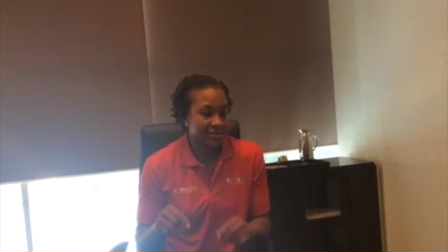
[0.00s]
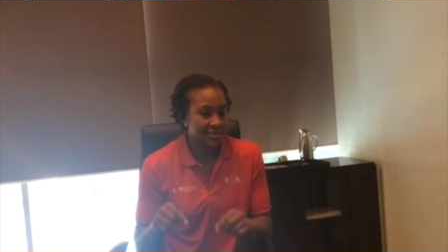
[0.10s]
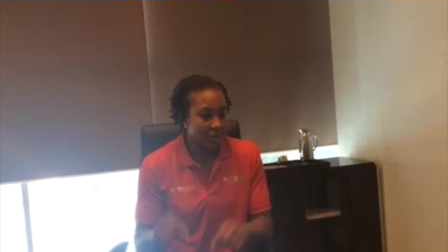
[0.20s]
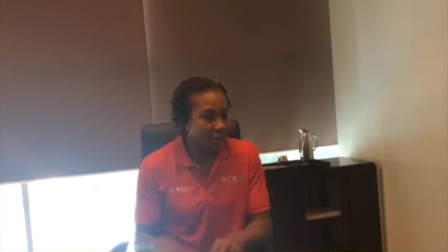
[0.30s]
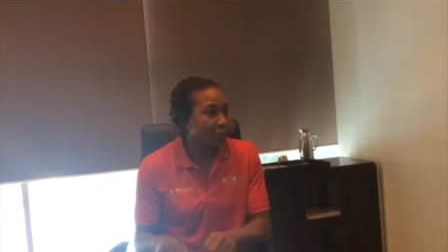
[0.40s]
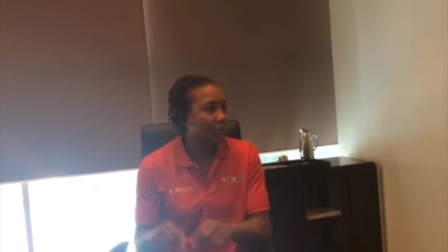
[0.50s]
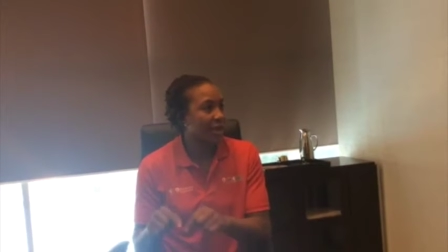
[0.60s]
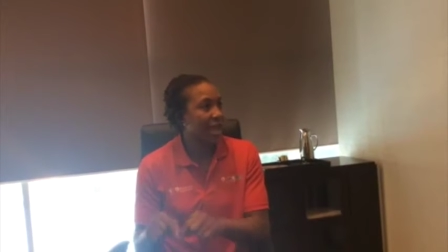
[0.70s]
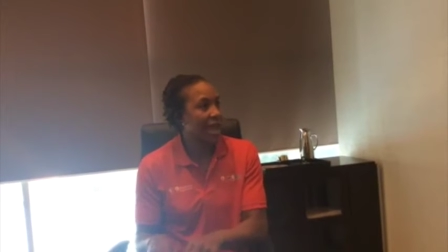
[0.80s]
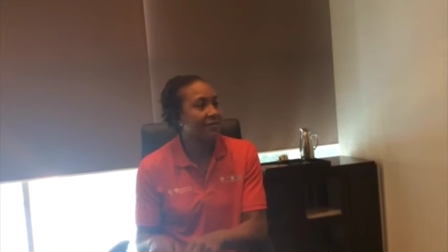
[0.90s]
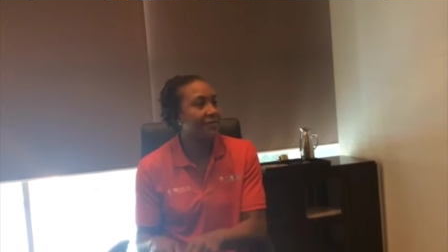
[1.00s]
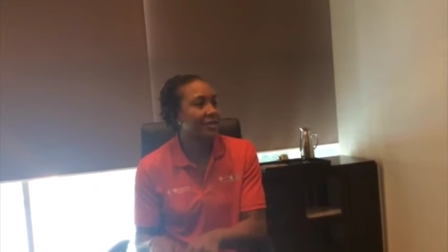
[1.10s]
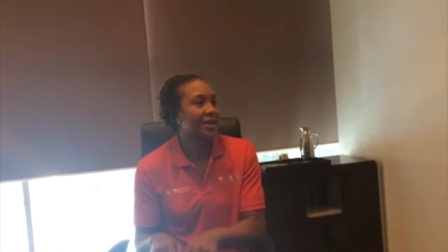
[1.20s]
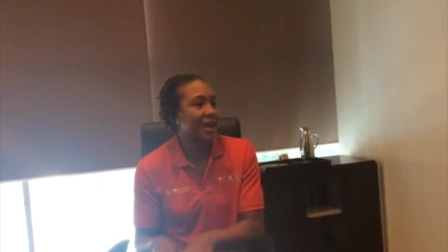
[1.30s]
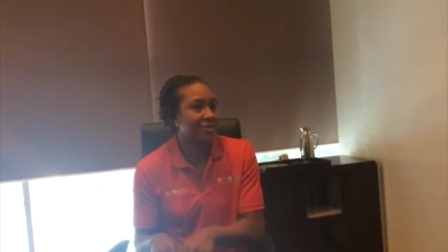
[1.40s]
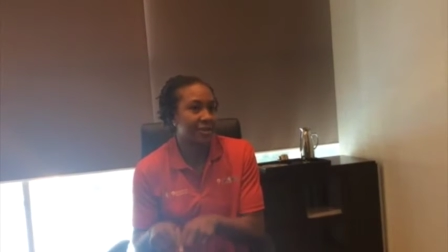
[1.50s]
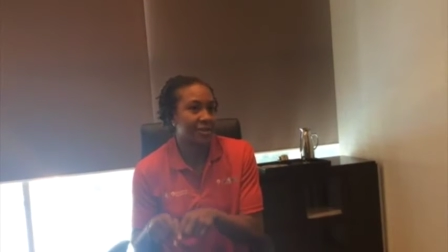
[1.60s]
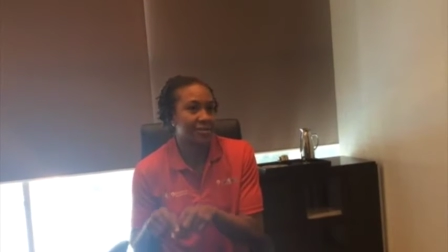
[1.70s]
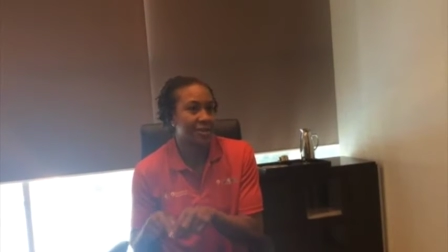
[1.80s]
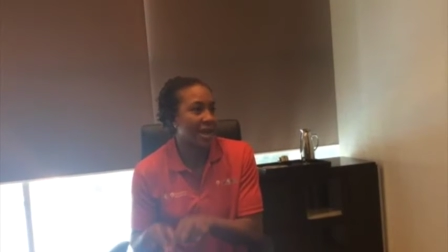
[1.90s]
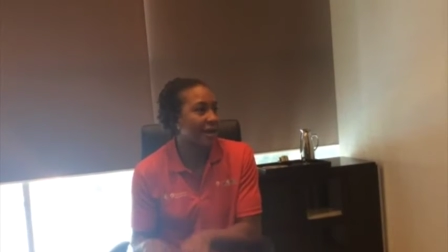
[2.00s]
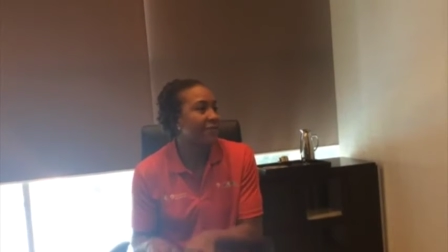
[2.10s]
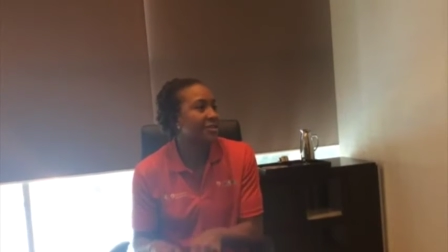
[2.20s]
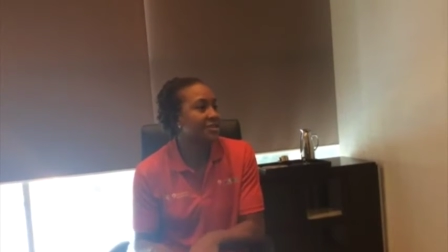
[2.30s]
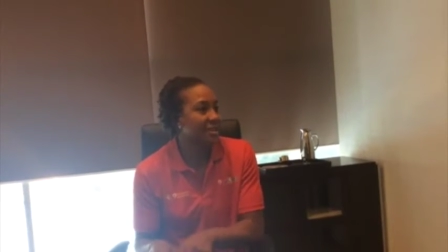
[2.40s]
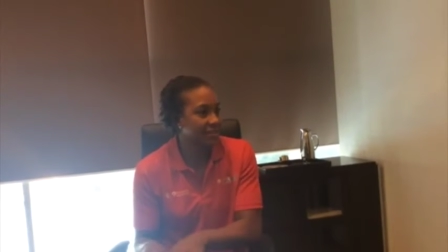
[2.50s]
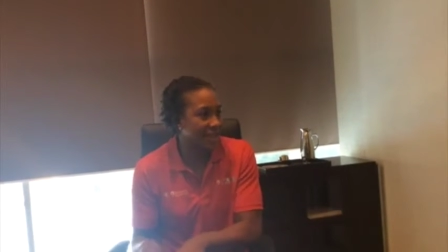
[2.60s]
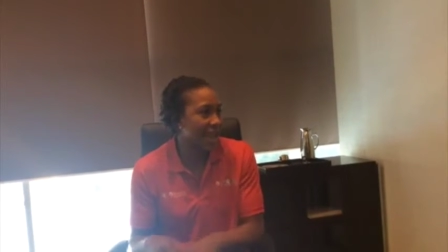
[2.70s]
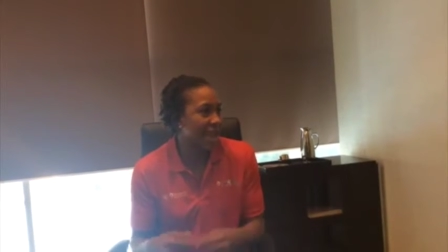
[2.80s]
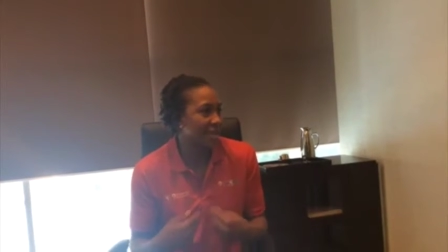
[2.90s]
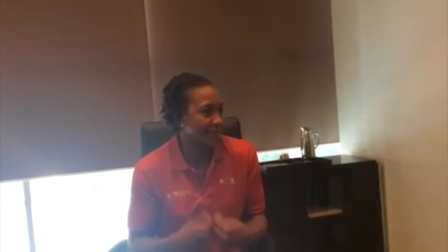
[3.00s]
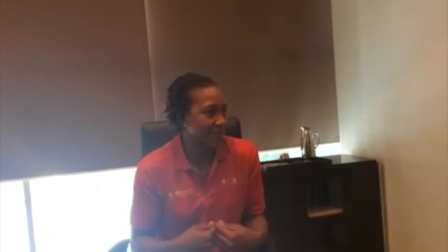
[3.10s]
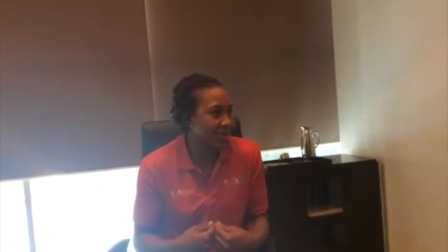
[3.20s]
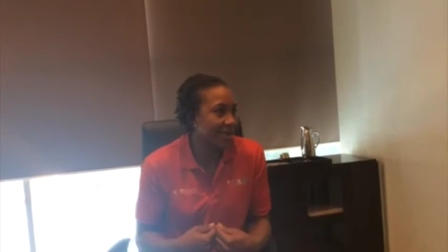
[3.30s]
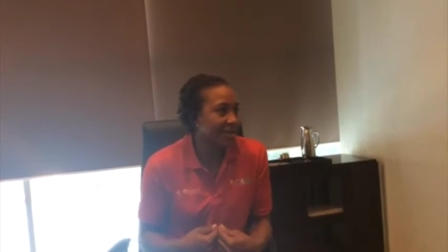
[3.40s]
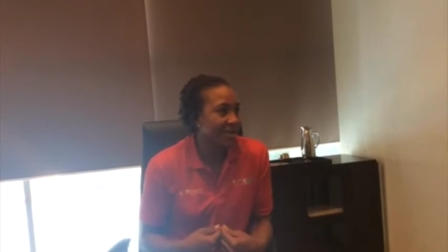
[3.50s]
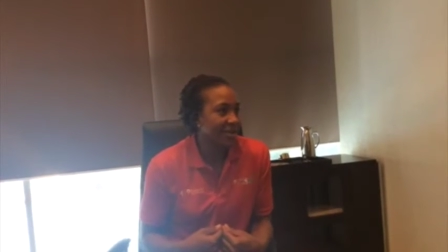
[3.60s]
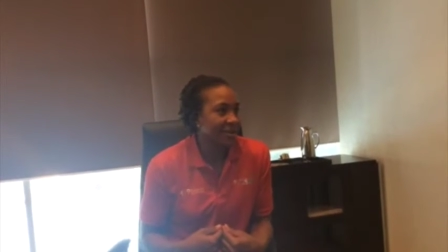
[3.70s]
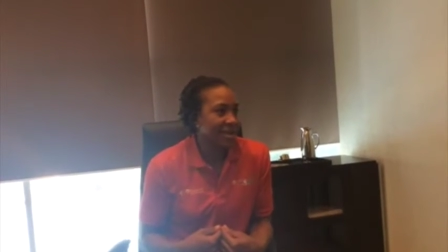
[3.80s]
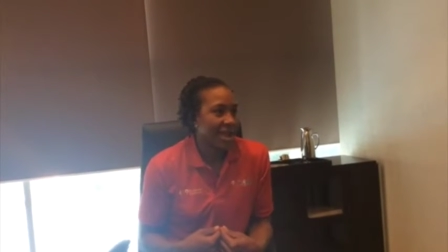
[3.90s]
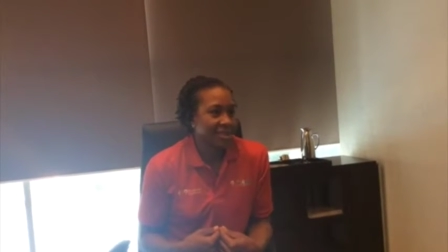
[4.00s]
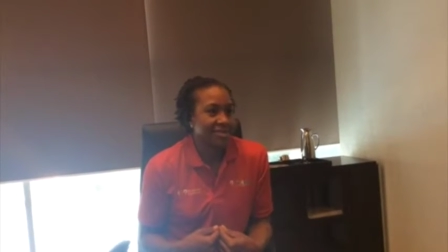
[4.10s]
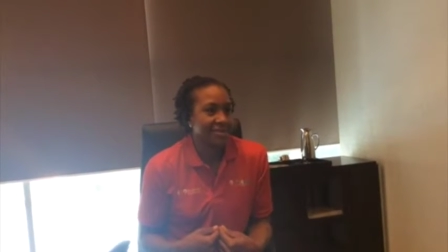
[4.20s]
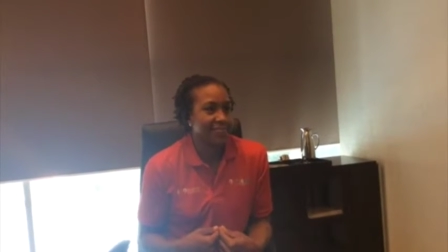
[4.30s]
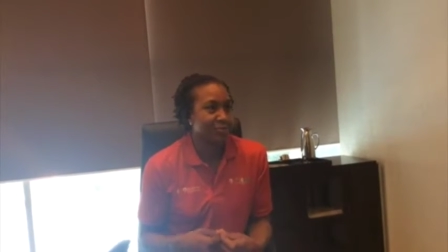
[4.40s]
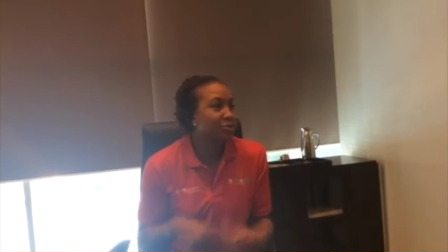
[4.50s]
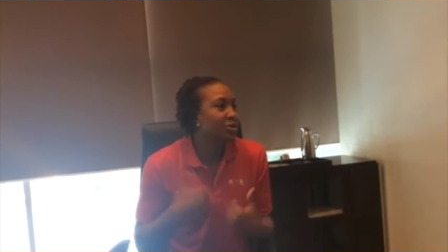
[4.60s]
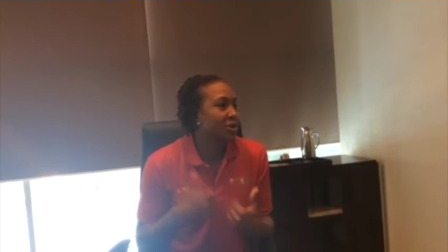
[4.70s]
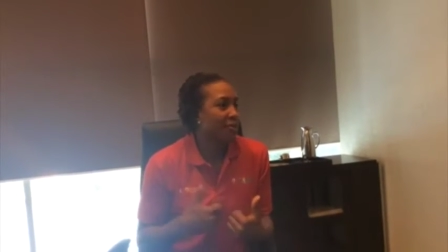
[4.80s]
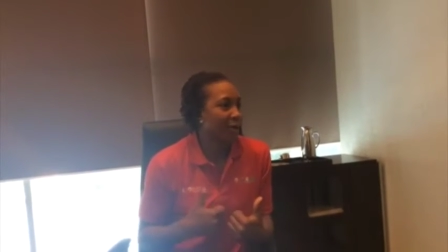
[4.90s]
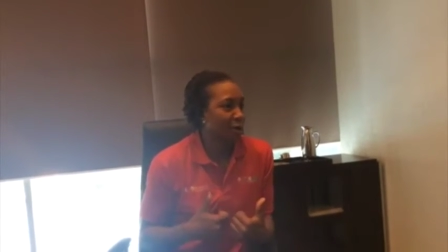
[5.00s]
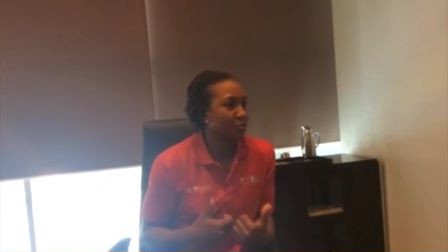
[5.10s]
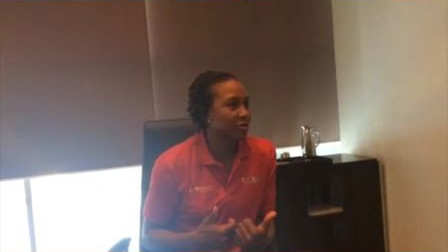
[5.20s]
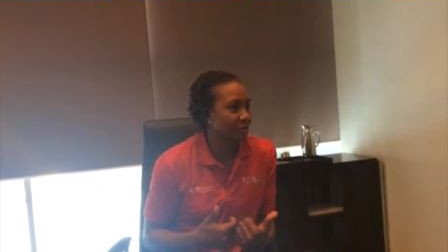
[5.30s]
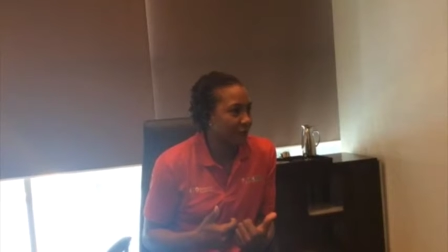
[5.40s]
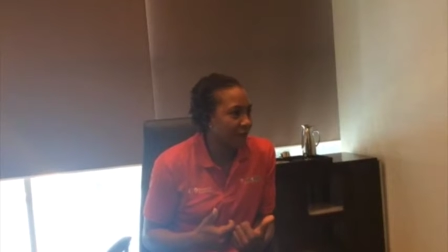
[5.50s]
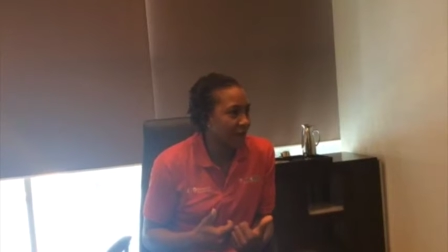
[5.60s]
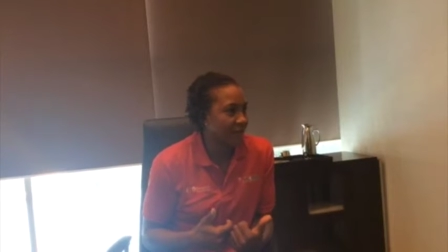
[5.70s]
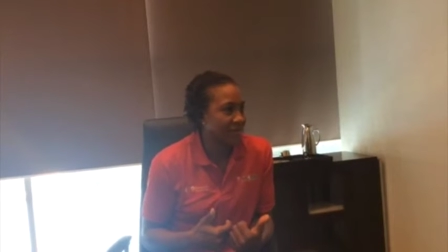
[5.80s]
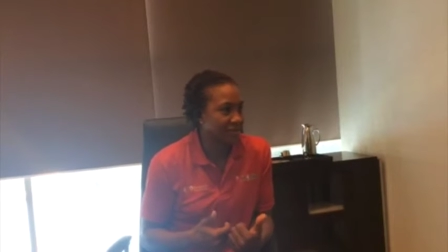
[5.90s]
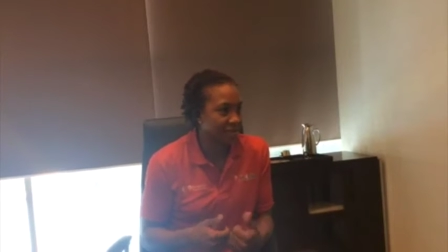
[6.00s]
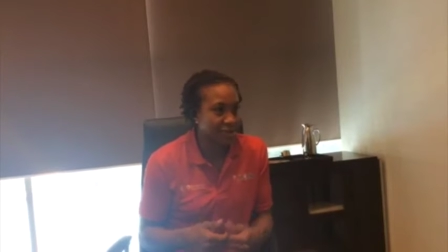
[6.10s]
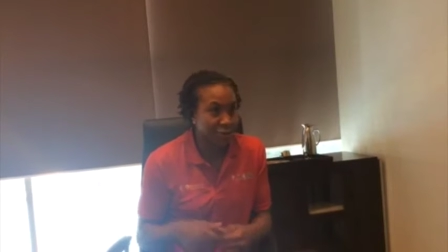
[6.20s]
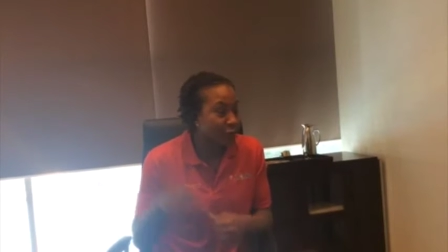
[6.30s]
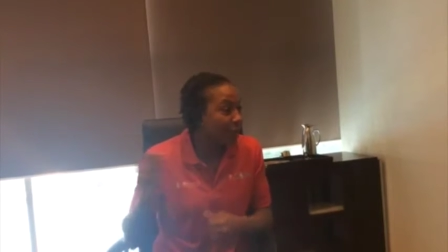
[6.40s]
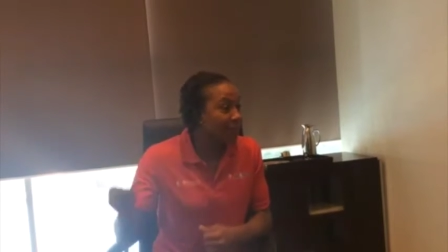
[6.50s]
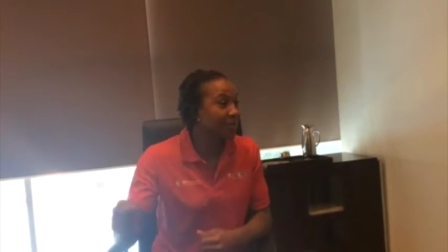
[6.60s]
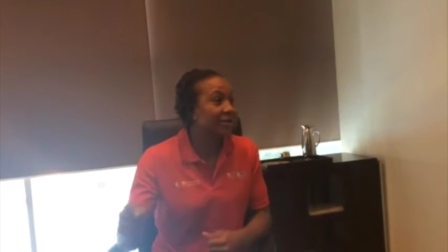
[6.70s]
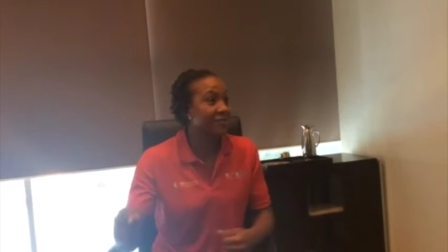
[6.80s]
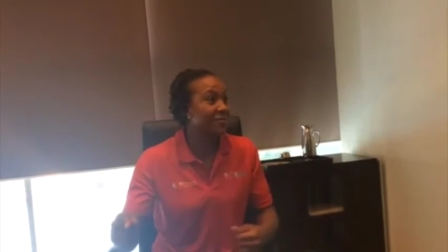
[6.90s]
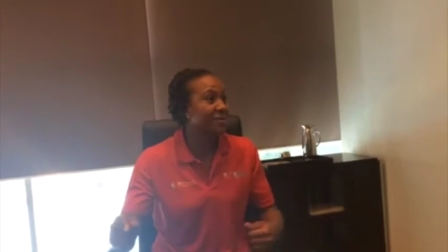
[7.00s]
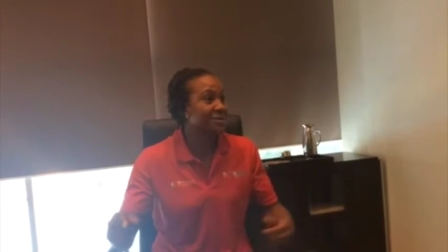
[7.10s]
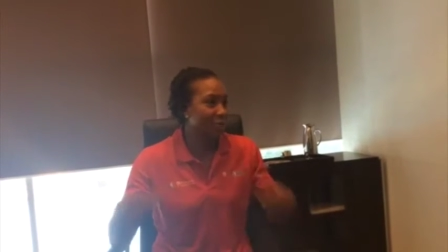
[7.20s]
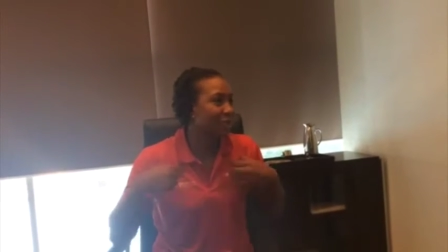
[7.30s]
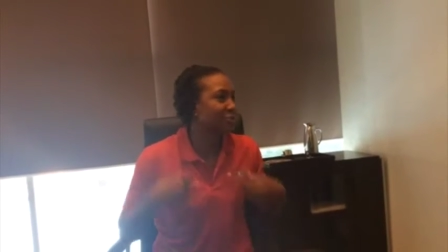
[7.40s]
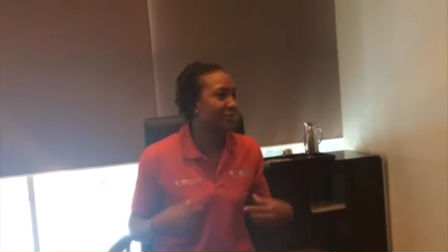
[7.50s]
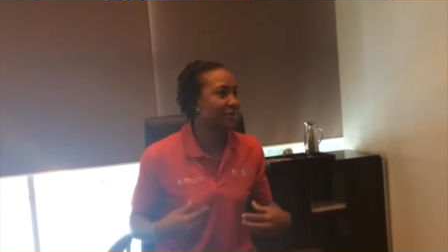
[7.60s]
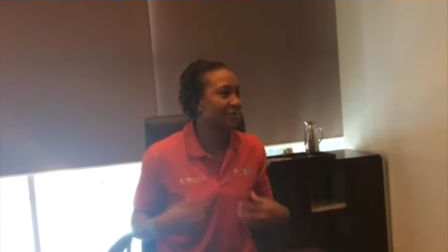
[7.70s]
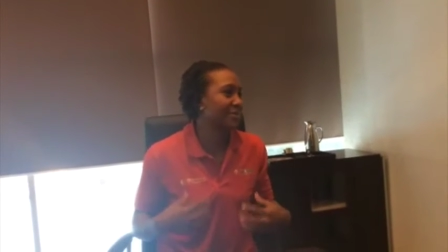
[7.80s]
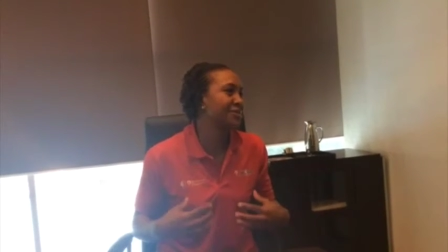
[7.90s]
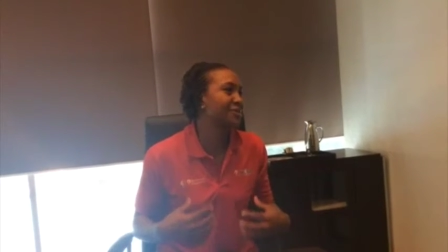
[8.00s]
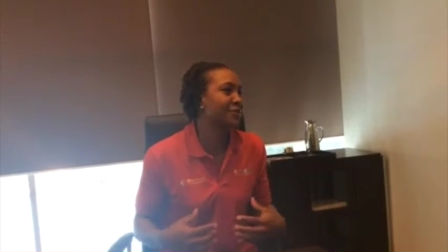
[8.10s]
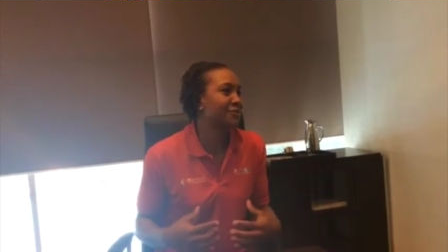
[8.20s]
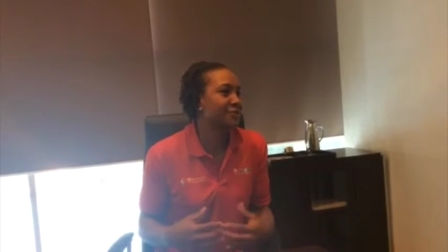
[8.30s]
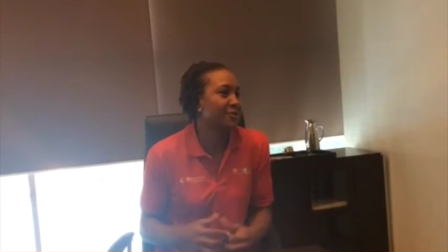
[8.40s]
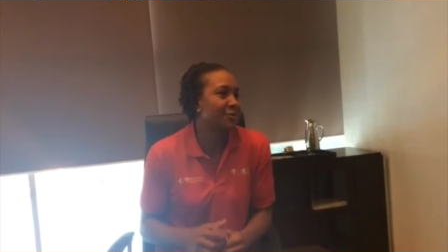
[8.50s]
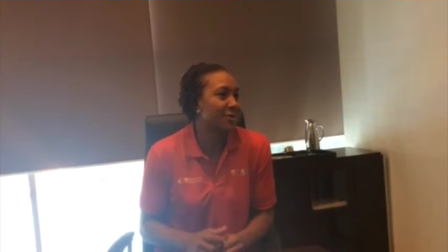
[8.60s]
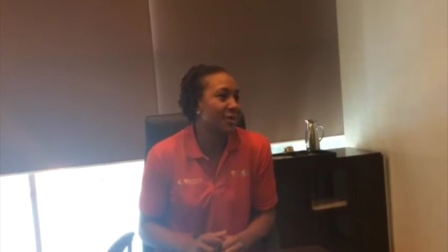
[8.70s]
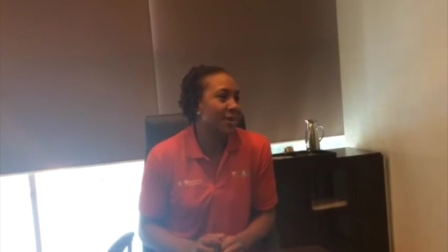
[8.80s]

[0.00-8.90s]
know that having the the, the confidence that they had in me actually boosted up my own self confidence. Like, you know, they believe in me, so I should believe in myself too.